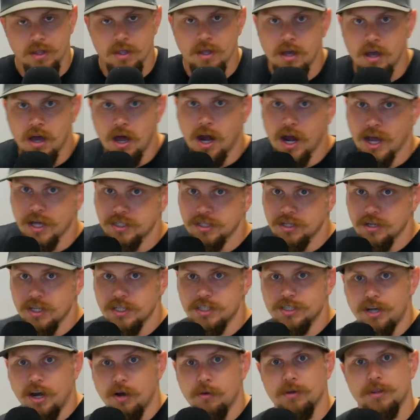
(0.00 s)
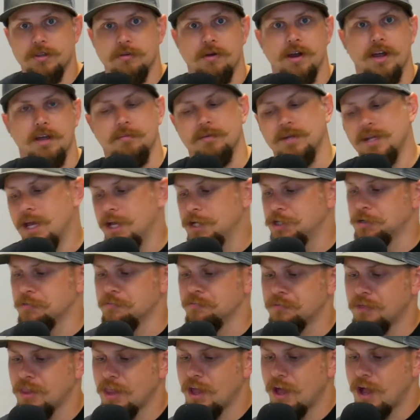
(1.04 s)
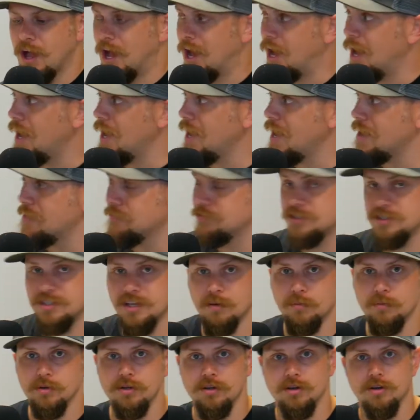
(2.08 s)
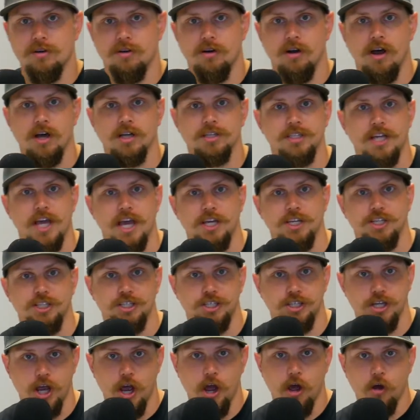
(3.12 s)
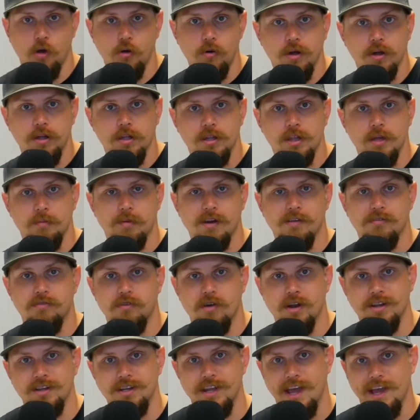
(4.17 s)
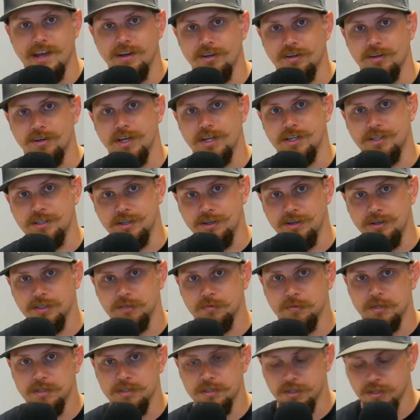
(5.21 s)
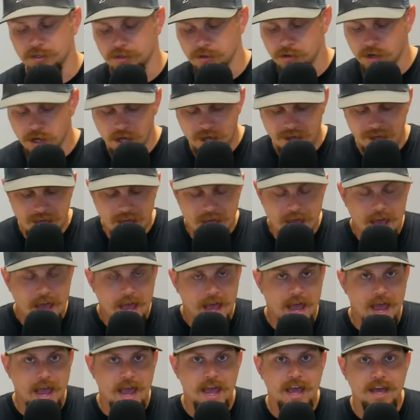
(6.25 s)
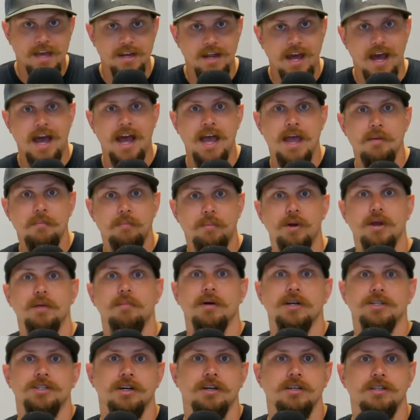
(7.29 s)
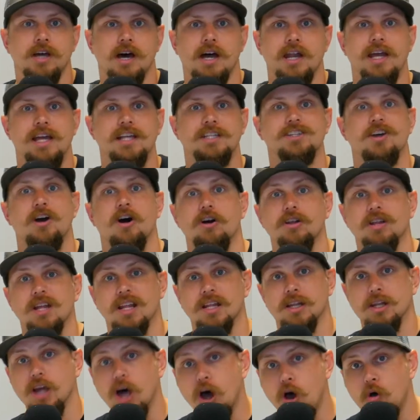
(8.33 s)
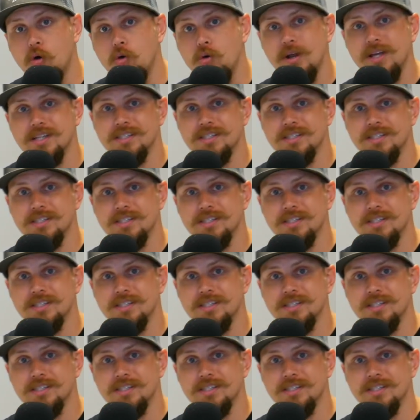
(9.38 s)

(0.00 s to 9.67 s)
All right, so let's start with the recommendation. I have stumbled across a show that my friend Daniel introduced me to, and I am pretty much hooked on it. It's called Alone.